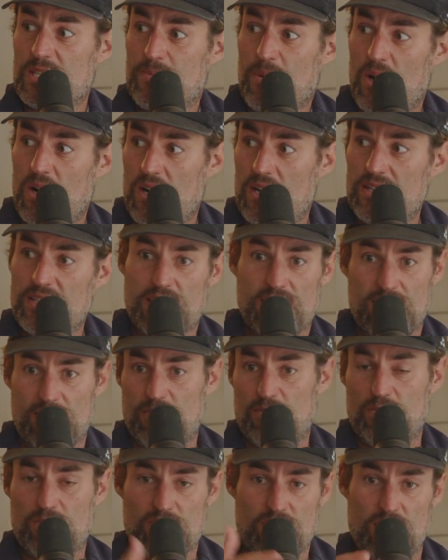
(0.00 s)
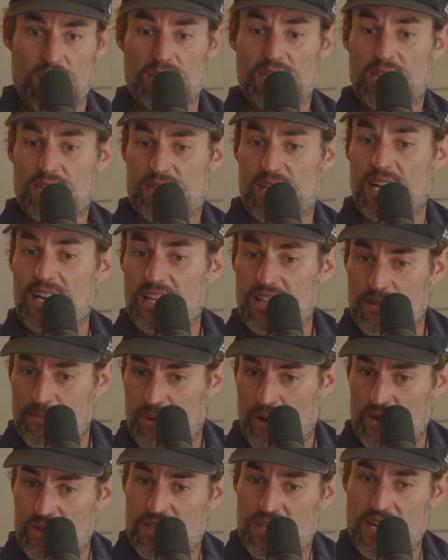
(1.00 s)
behind, and then taking the
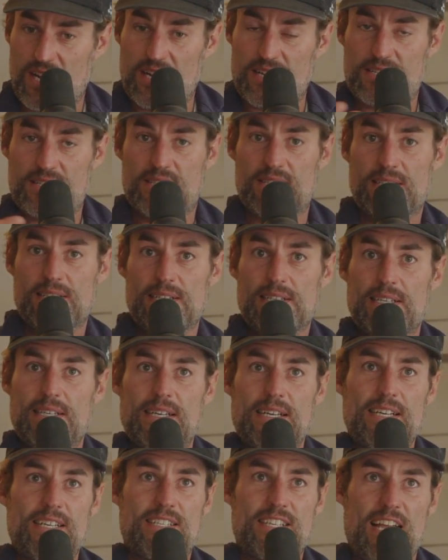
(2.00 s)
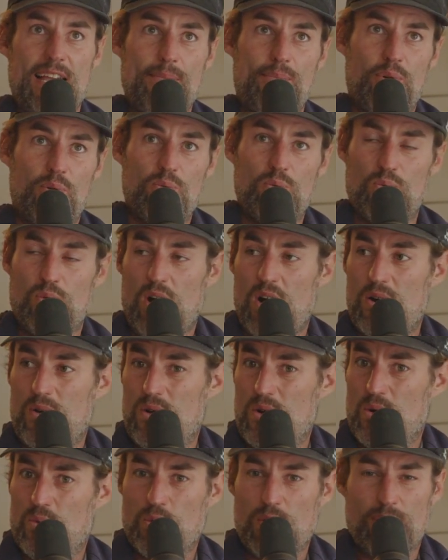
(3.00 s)
podcast example,
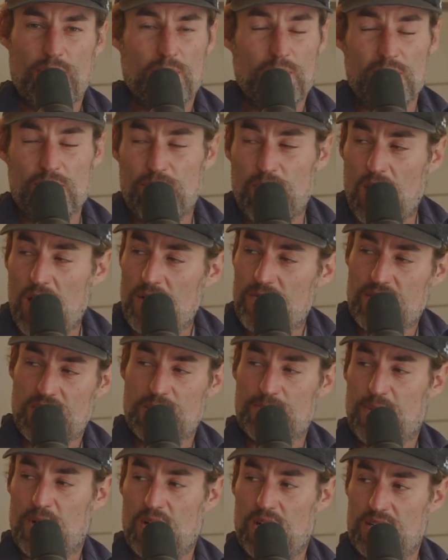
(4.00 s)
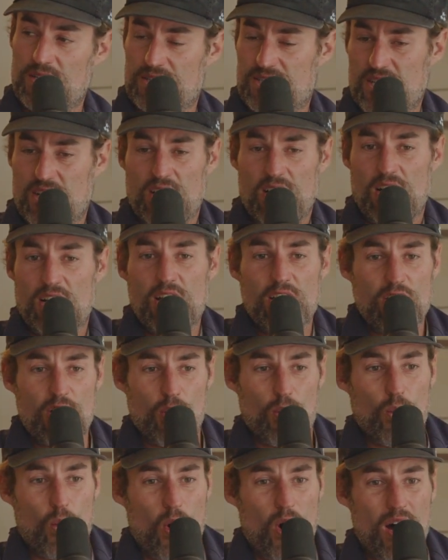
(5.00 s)
we're probably 5 years behind. So I don't
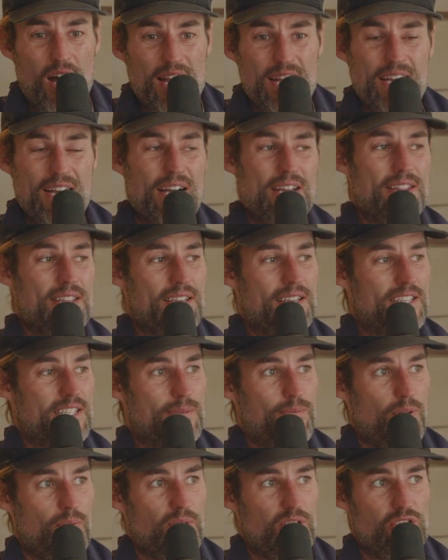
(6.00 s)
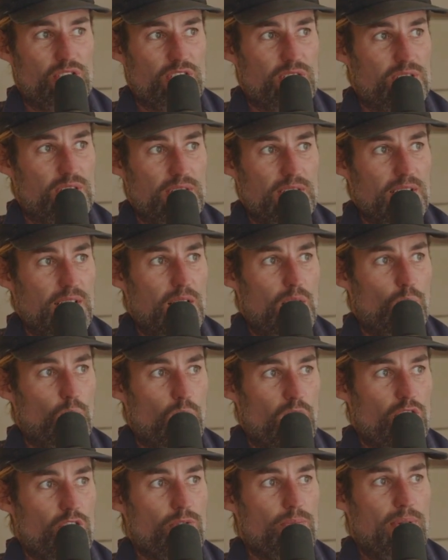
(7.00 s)
know why. I think it's probably just
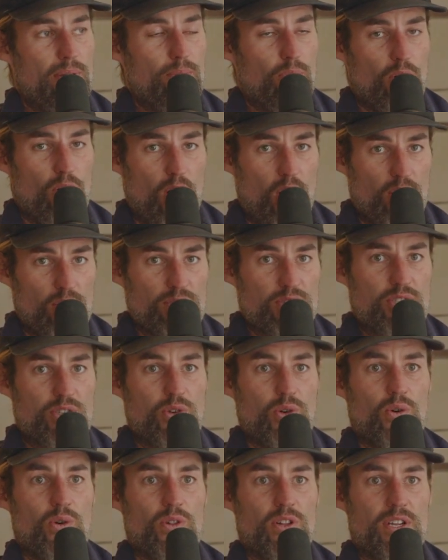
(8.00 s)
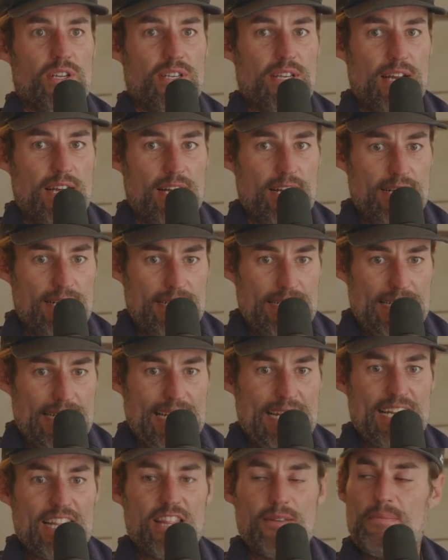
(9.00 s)
we're a bit more old school in the
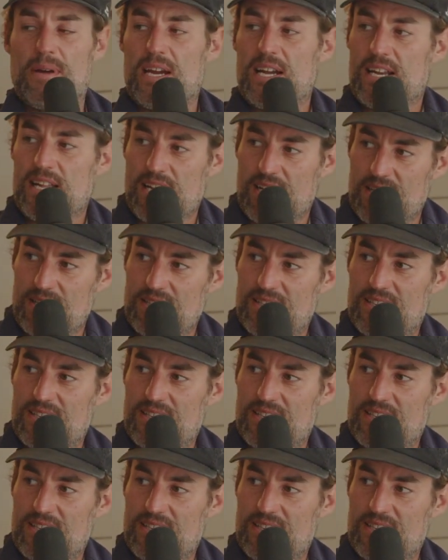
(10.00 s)
media.